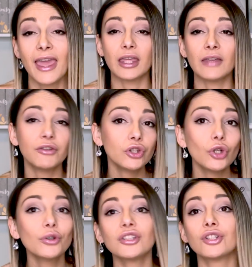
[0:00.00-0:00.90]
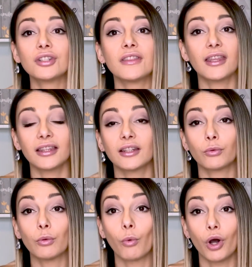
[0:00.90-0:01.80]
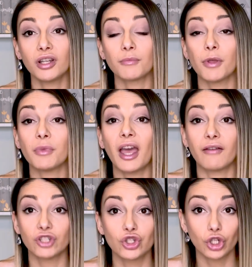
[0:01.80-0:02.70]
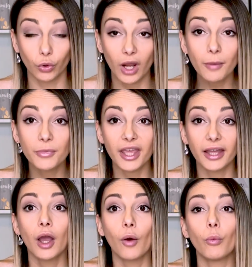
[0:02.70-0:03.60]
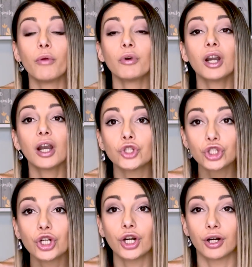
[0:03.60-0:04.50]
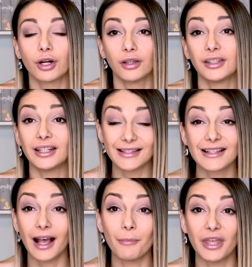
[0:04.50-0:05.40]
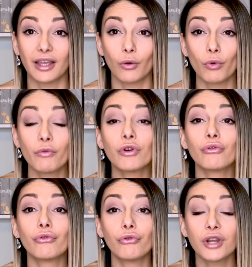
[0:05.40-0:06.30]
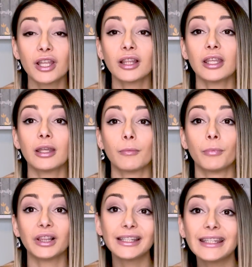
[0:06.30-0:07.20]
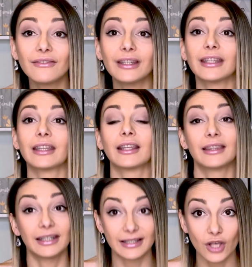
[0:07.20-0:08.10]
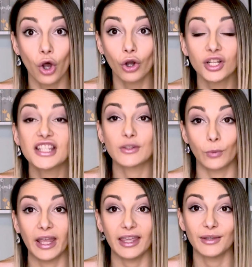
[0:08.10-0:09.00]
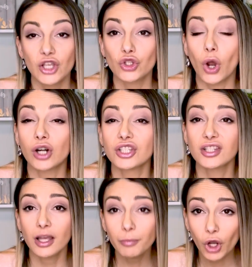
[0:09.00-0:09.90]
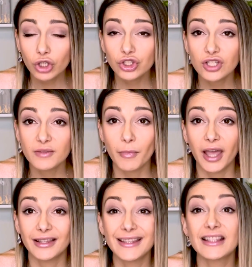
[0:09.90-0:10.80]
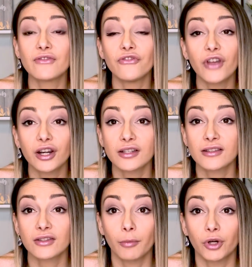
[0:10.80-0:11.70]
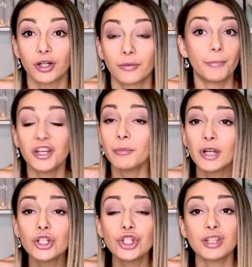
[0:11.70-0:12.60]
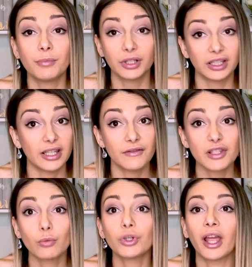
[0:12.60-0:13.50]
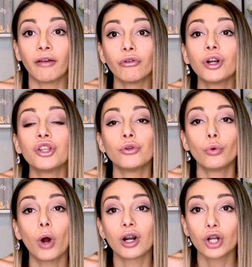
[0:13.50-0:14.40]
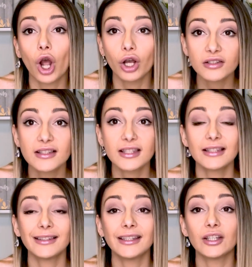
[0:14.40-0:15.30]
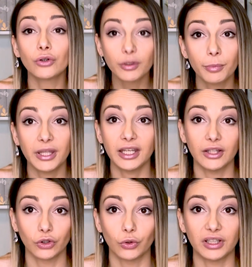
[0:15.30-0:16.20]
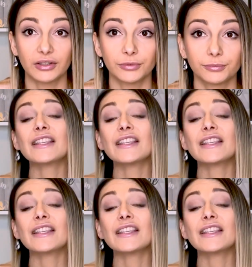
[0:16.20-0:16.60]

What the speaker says: Even though the thing that we wanted maybe haven't showed up yet, we were sure that it's coming. We were really believing that it's on its way. So our subconscious mind is very stubborn. Pretty much it believes whatever you are constantly repeating to it.